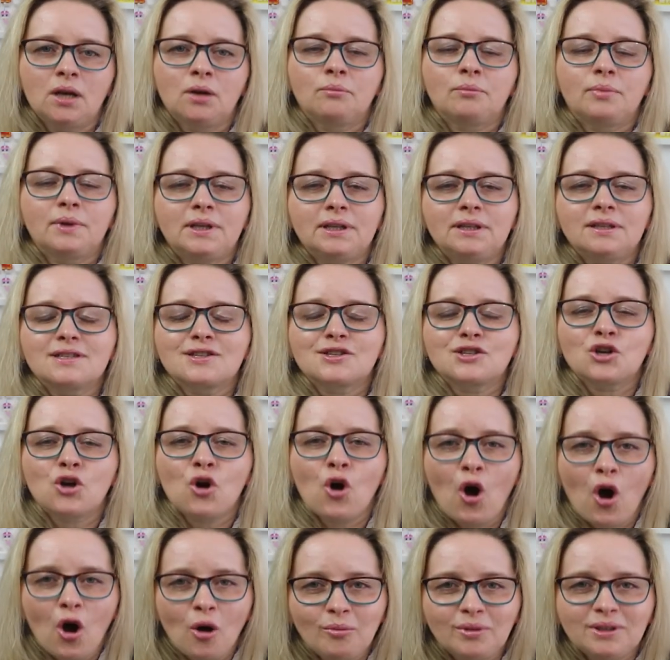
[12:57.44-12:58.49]
Please
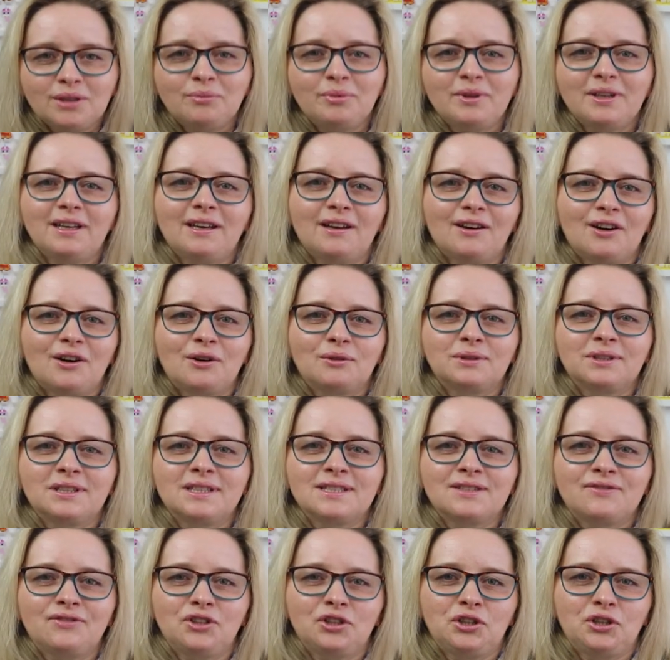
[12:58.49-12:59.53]
comment below
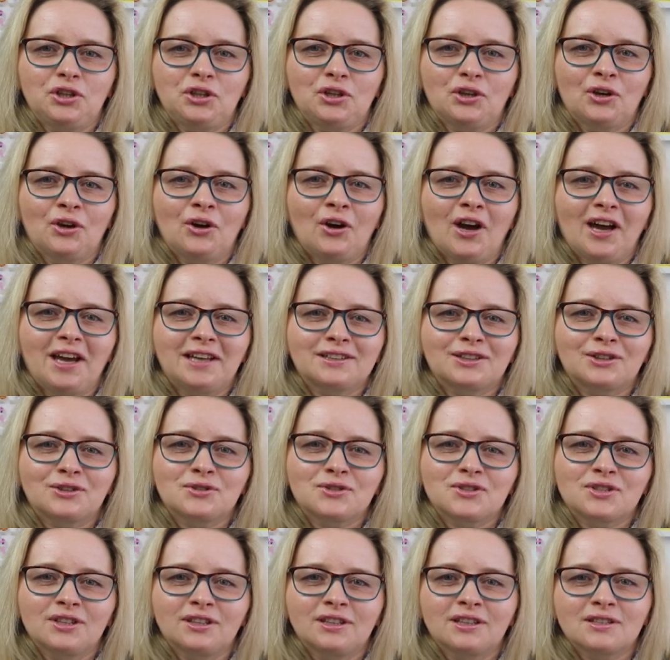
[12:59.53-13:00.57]
this video and
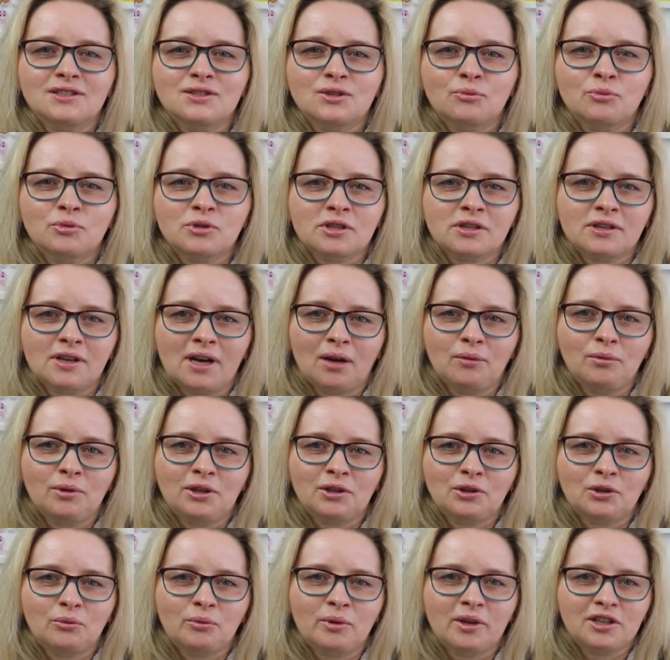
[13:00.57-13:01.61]
consider subscribing
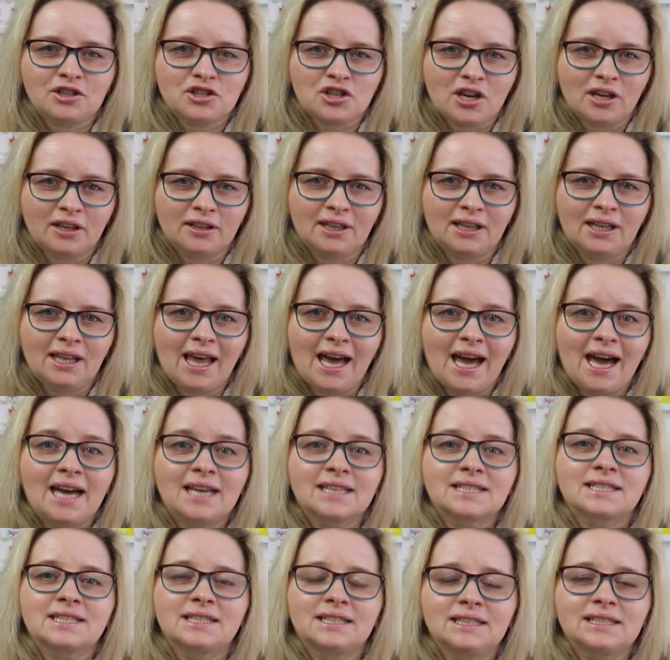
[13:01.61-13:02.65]
to my channel,
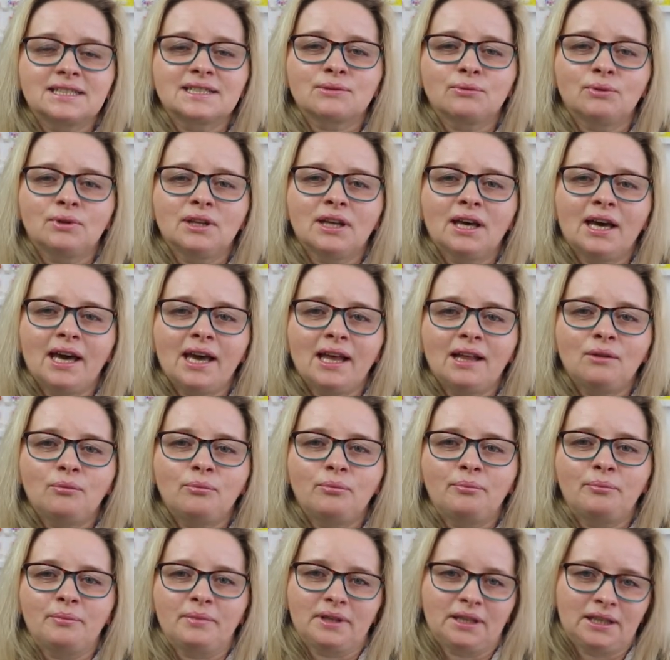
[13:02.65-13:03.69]
as this will help
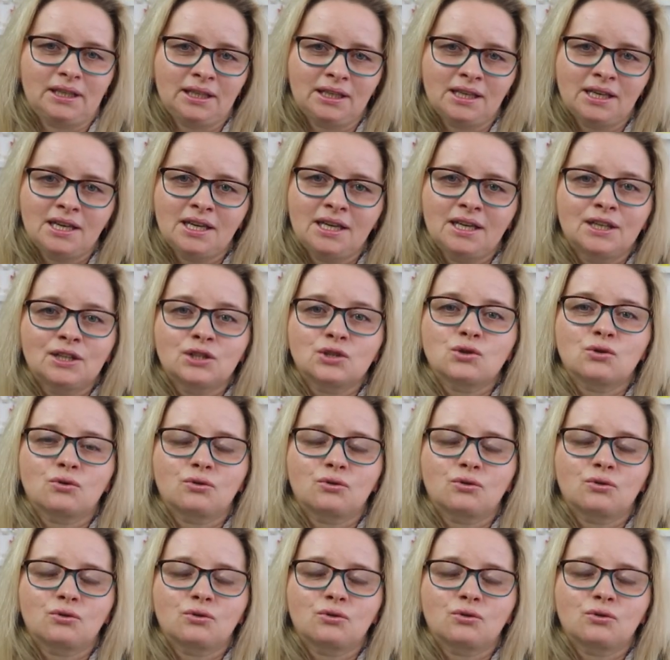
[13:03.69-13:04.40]
me to